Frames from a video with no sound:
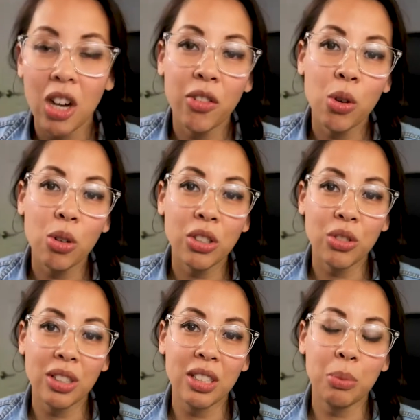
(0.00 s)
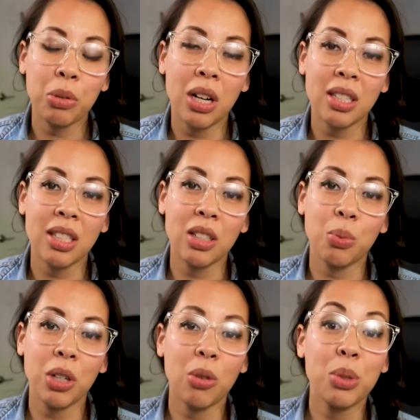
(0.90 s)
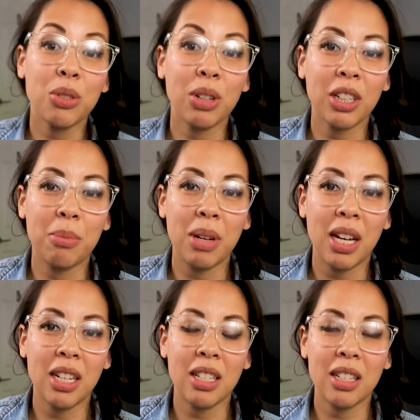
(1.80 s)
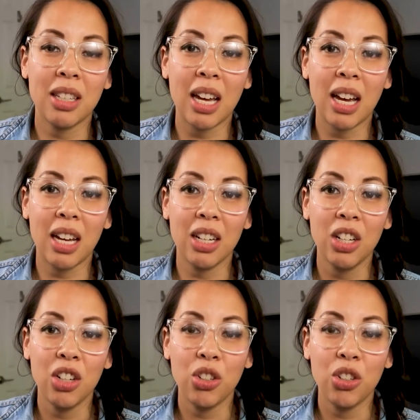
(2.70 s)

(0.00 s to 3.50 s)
Of course, throughout this process, we always recommend that